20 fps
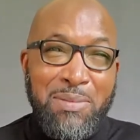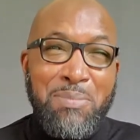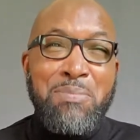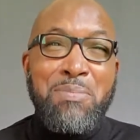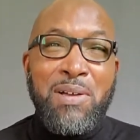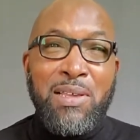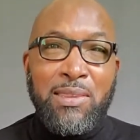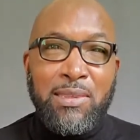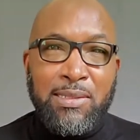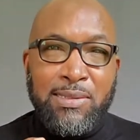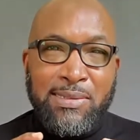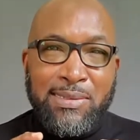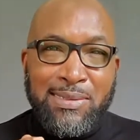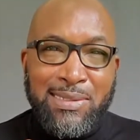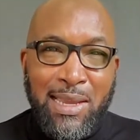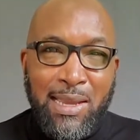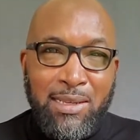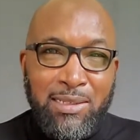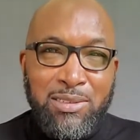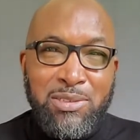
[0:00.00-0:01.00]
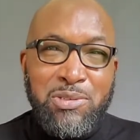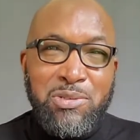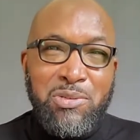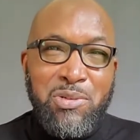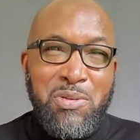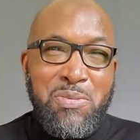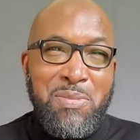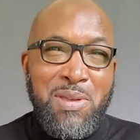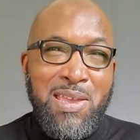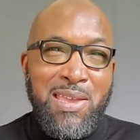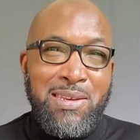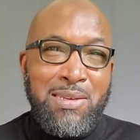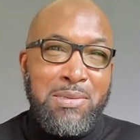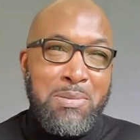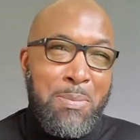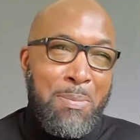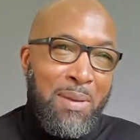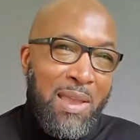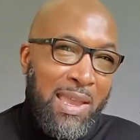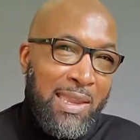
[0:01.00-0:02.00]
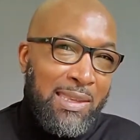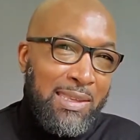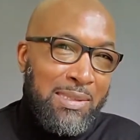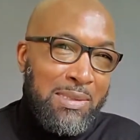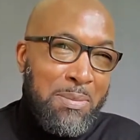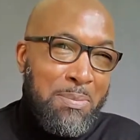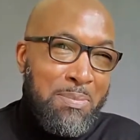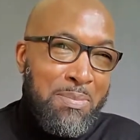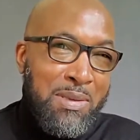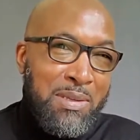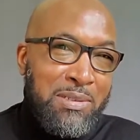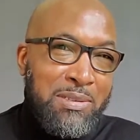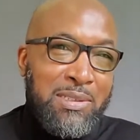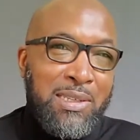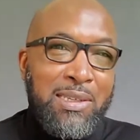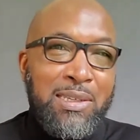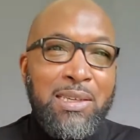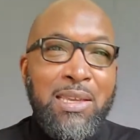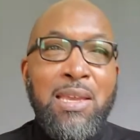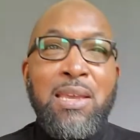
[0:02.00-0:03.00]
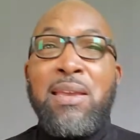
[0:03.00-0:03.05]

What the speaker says: but The Stylish Grown Man is back in the building.